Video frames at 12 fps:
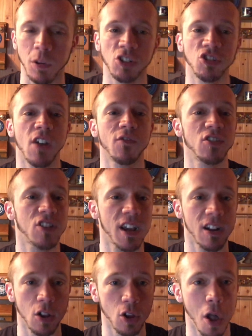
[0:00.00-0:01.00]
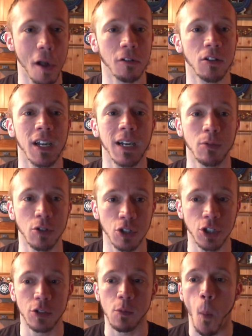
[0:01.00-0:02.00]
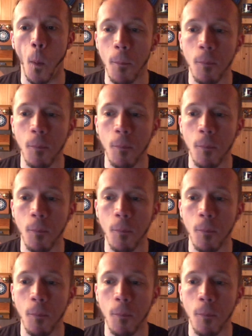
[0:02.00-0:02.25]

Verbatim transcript: It's definitely taken a long time to chew.